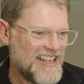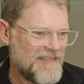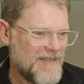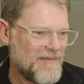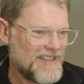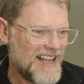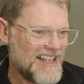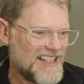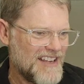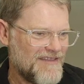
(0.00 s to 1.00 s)
Mum's
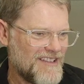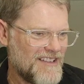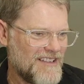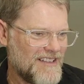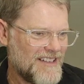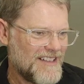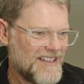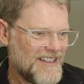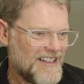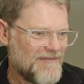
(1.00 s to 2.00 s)
asking for
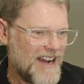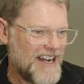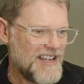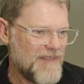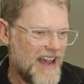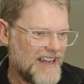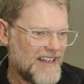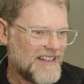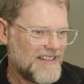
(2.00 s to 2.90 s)
money back.